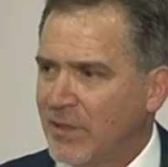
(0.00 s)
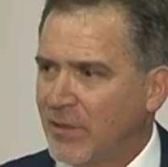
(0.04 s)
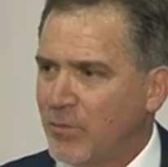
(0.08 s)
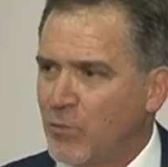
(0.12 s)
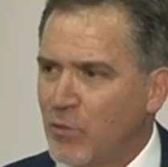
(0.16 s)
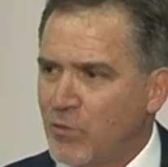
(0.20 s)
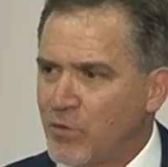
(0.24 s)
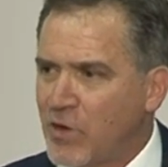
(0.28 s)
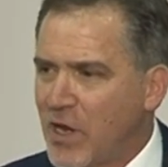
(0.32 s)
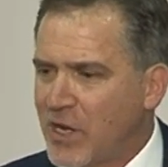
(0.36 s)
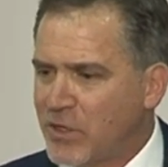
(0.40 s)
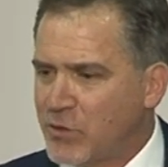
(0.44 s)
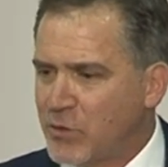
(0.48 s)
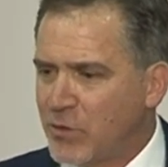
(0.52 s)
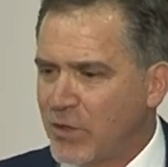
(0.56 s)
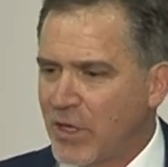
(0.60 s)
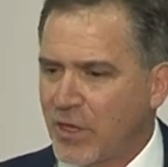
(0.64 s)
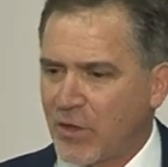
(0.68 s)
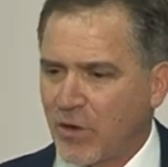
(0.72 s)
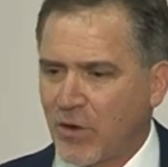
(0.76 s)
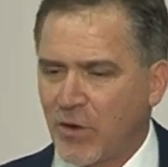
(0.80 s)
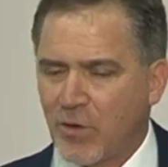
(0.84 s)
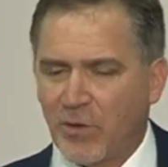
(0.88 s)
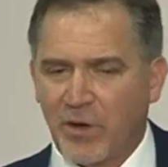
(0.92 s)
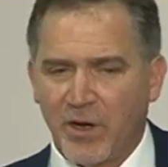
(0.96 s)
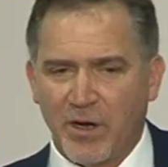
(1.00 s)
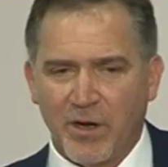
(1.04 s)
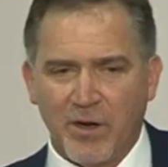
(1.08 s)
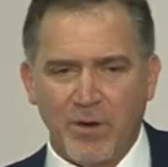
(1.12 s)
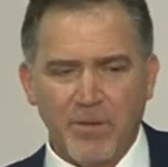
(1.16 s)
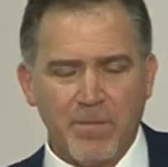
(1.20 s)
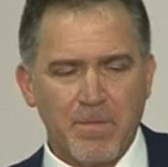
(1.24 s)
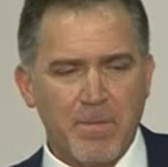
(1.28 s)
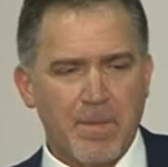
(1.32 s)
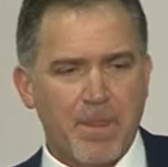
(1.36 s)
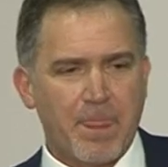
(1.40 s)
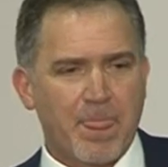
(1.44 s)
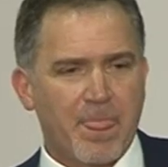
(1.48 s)
moved on to another
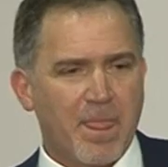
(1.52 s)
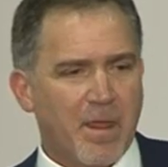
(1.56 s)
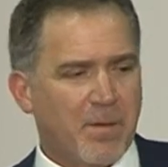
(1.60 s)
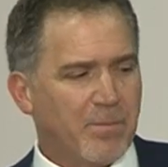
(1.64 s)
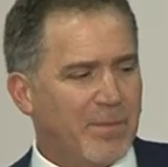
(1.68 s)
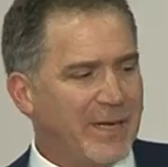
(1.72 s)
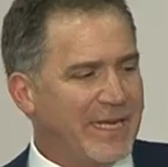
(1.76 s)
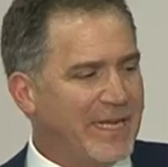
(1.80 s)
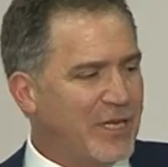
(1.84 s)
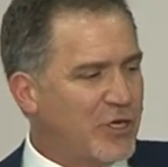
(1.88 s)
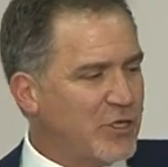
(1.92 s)
career, but he